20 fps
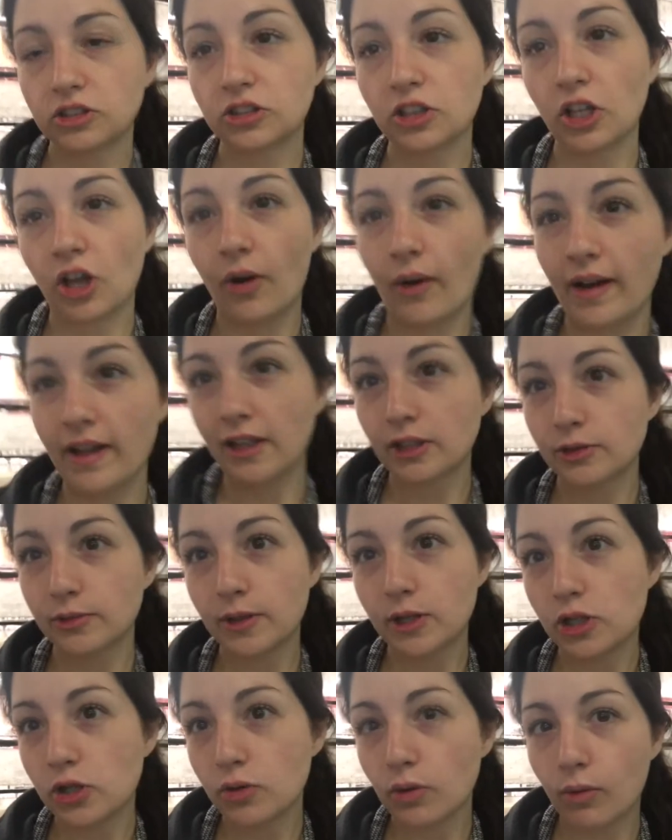So I guess we're
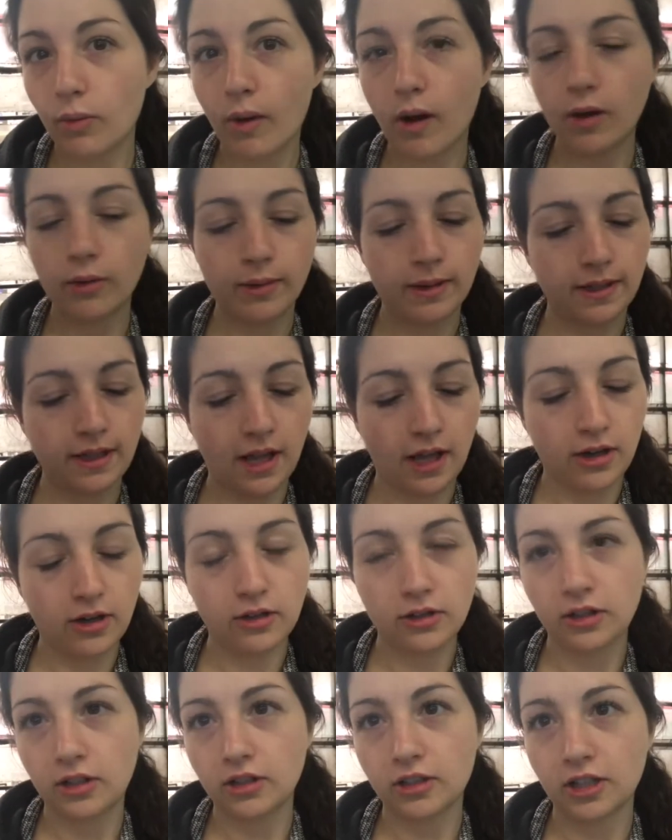gonna do a one quick
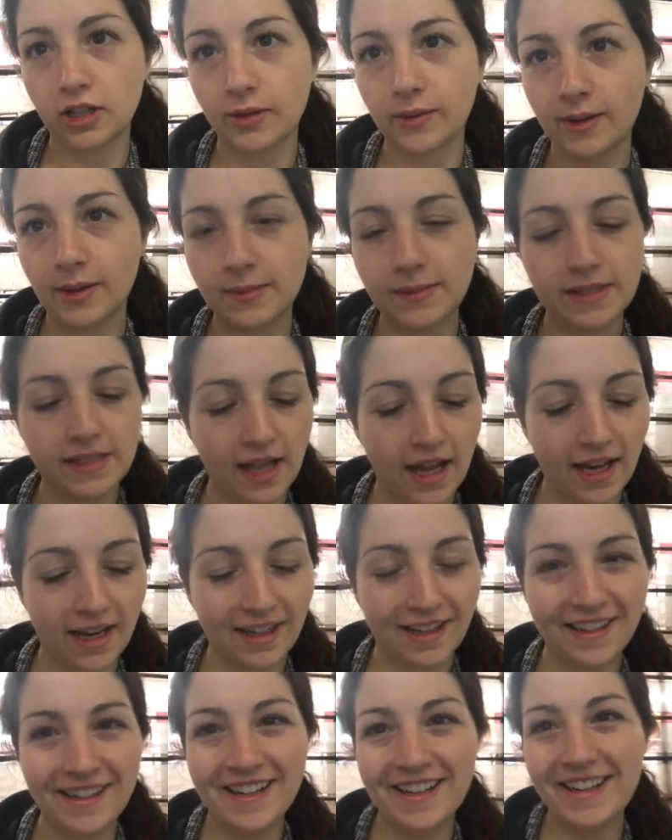taker literally while I'm
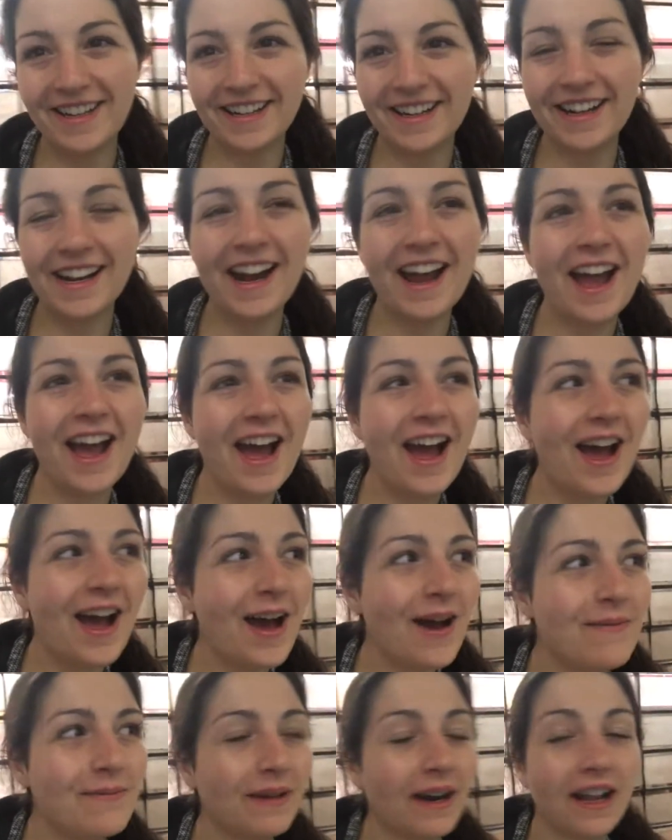standing here.
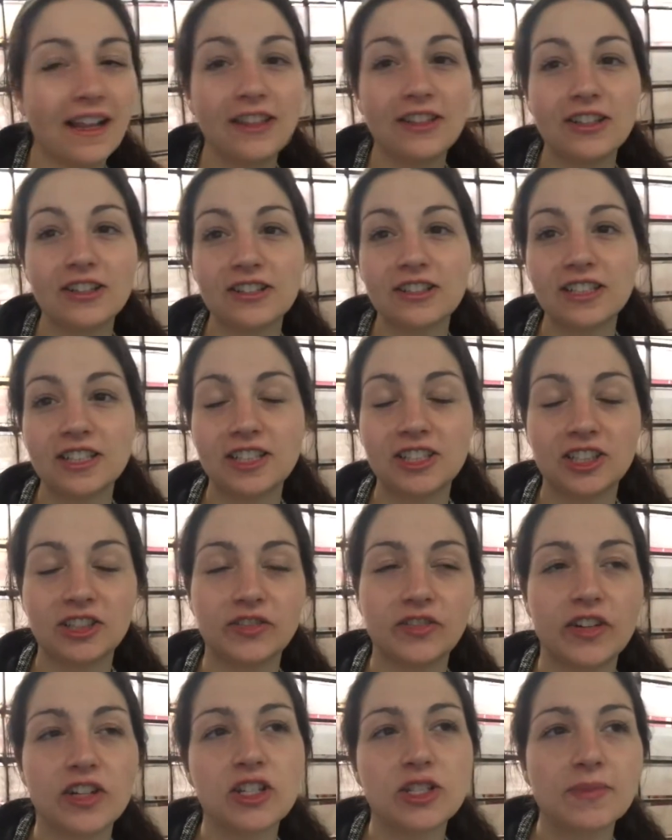But I literally
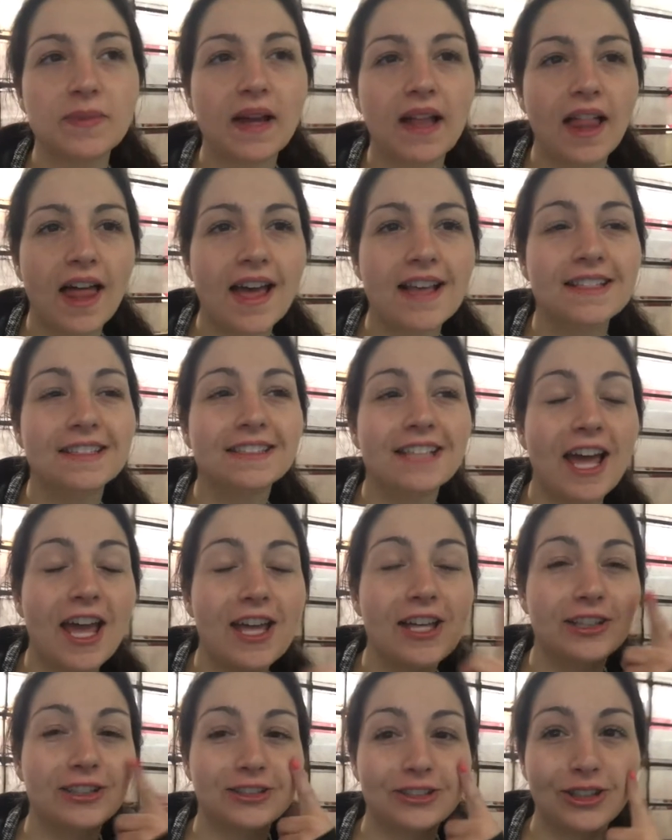just finished my last
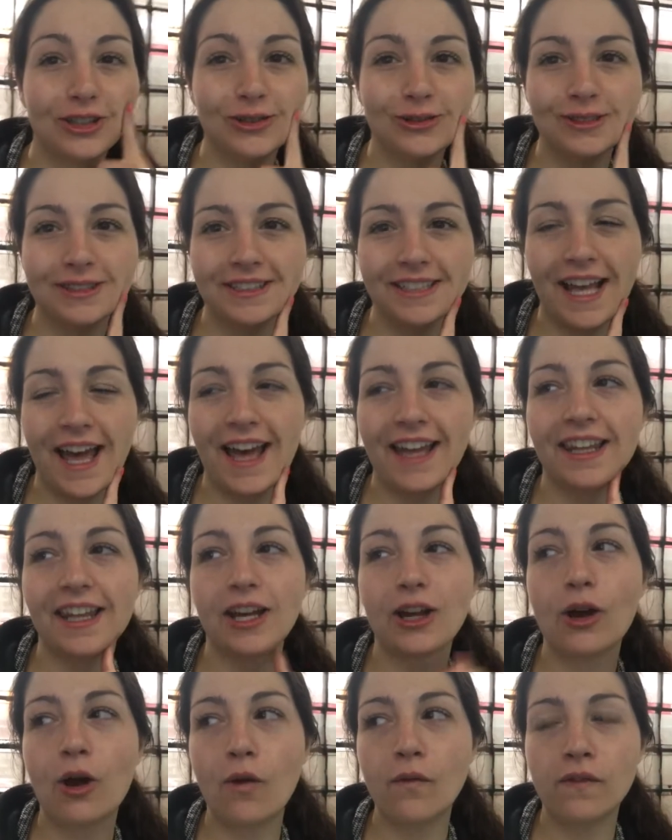day. So sad.
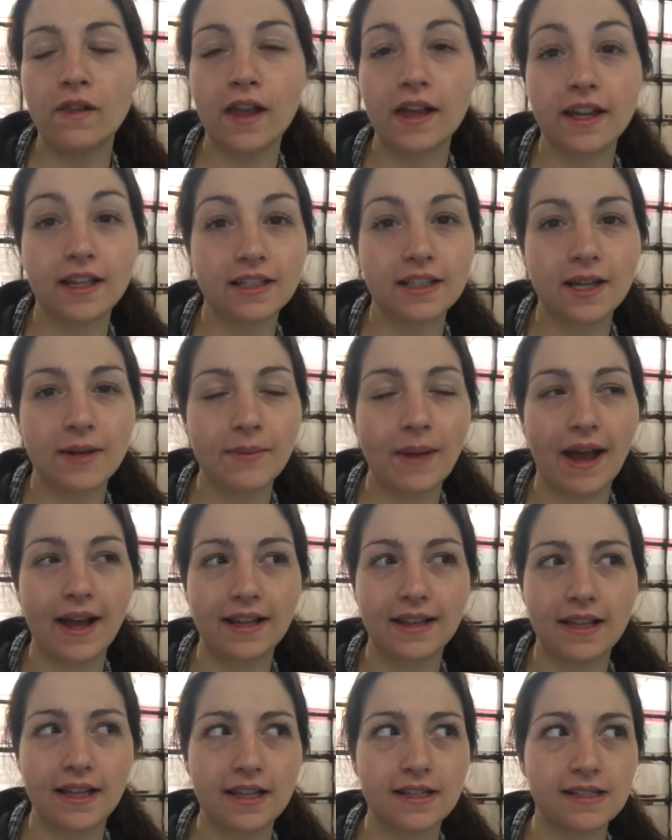Like, hopefully I get to come back
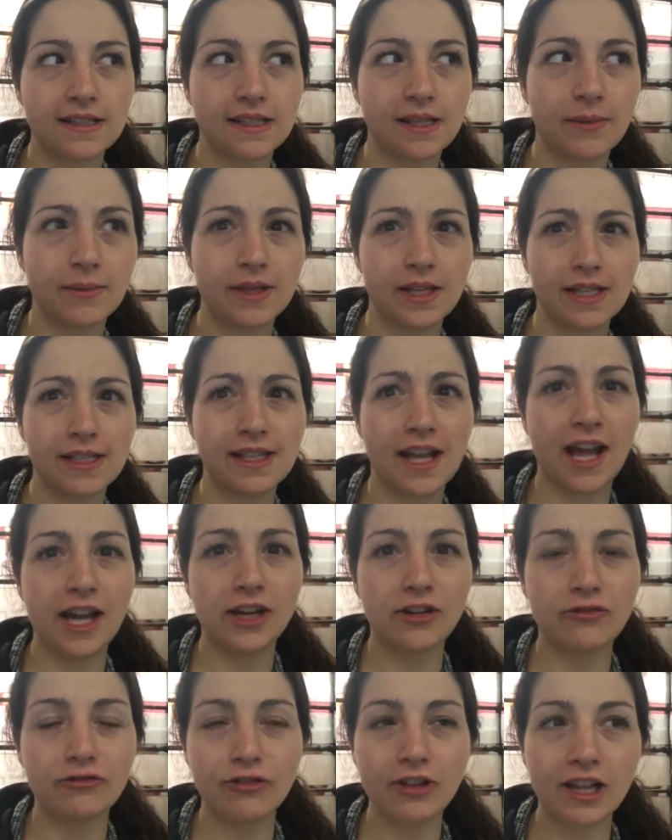at the end of the summer. They said I
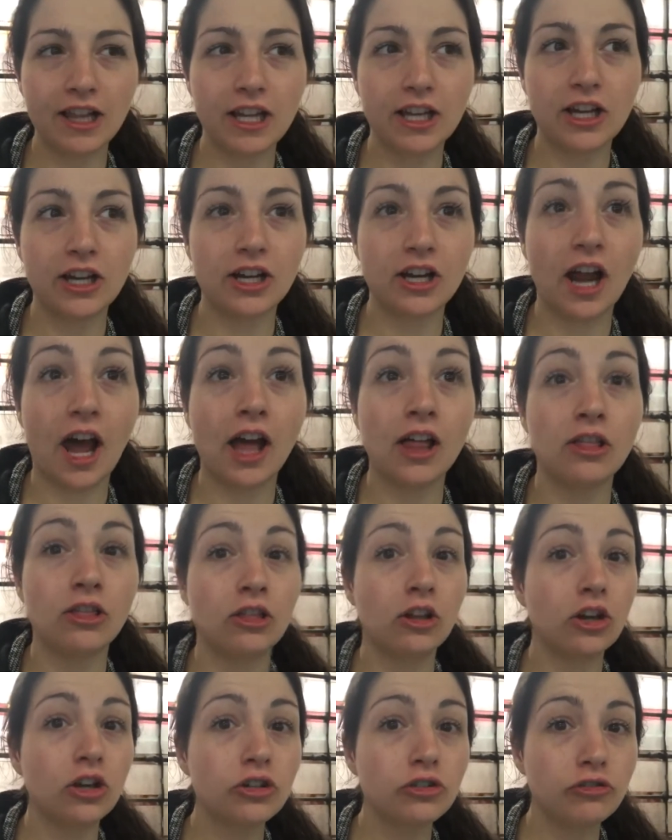did really good. I
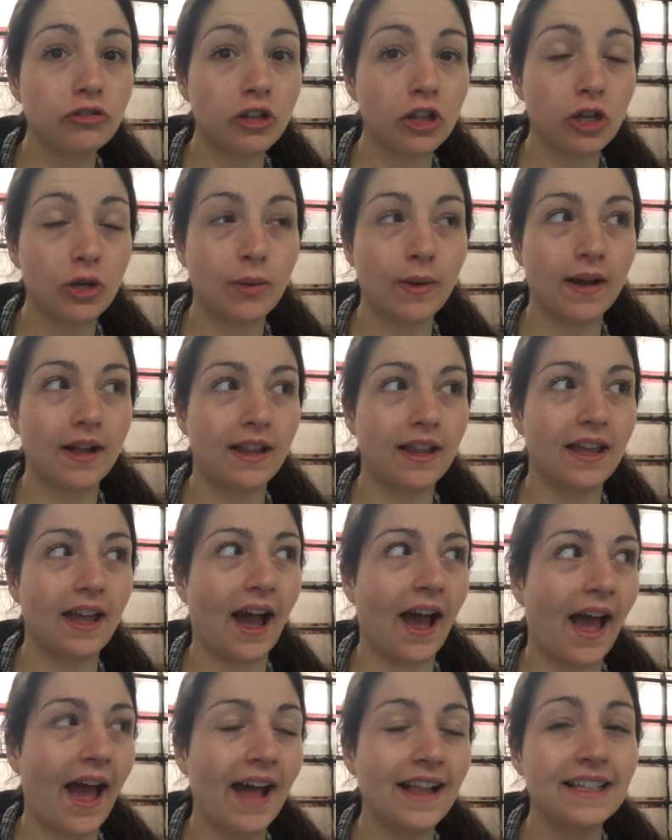learned really quickly.
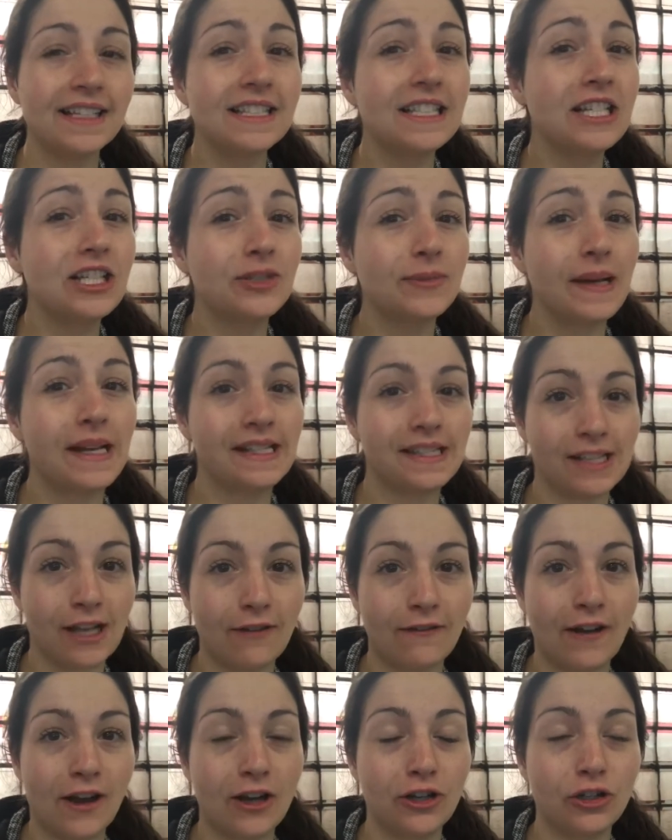I had to teach
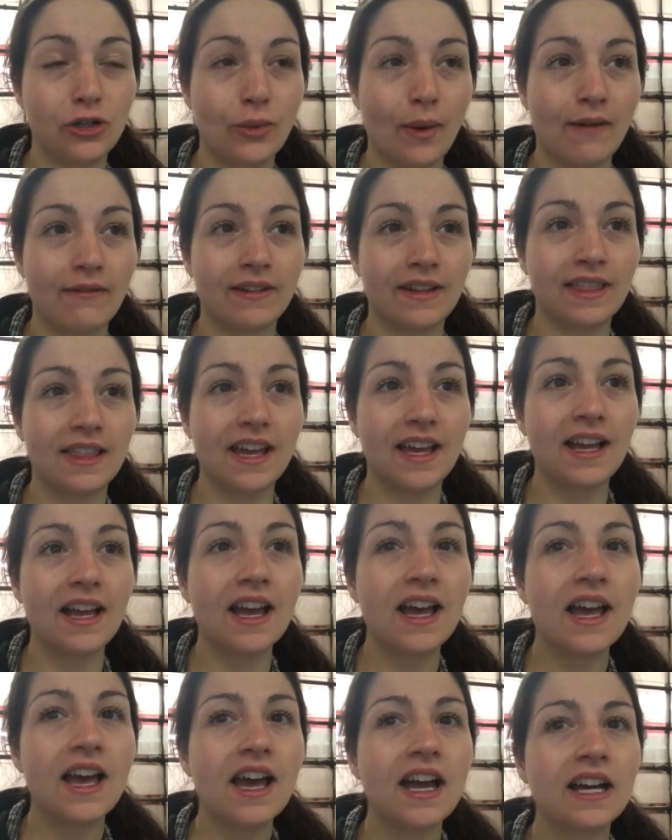myself how to do everything
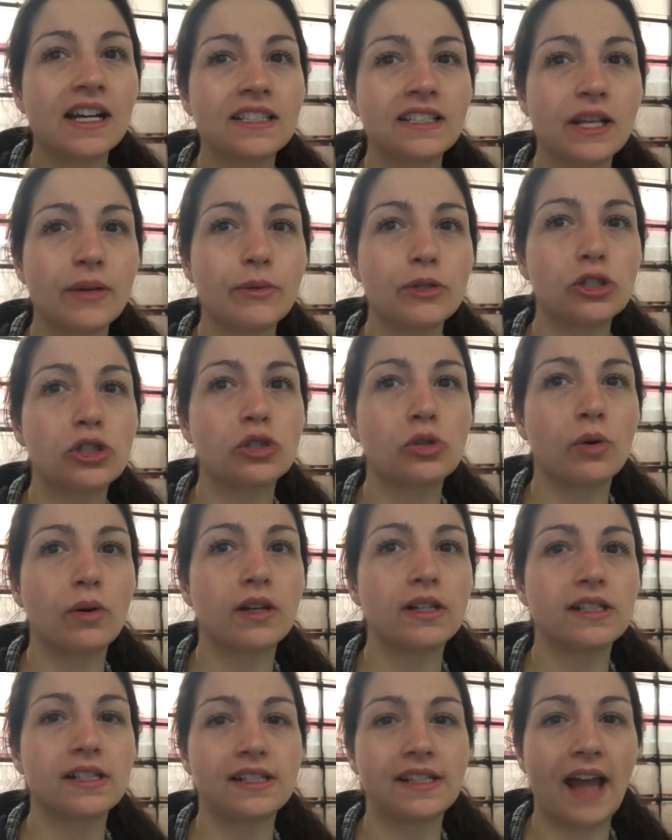because they were
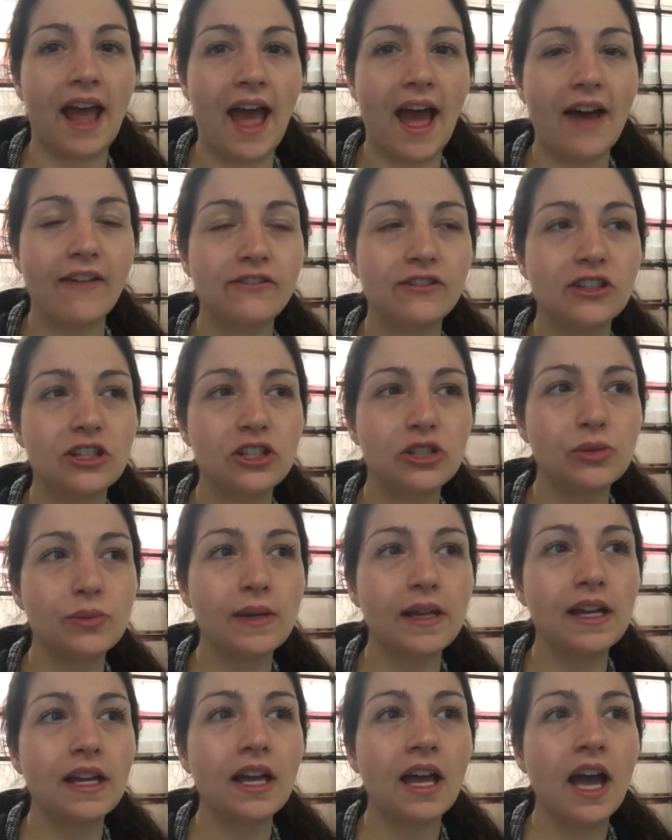short staffed this
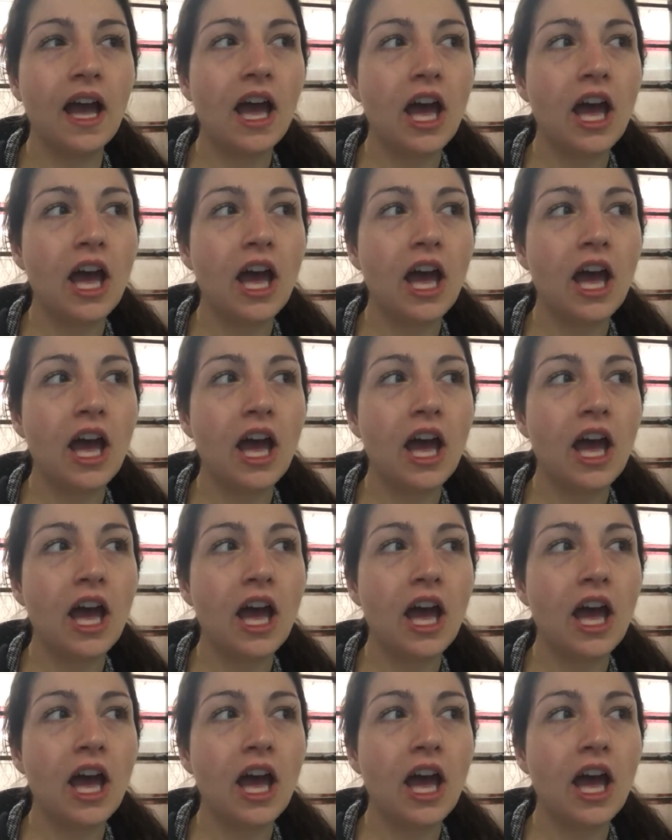week.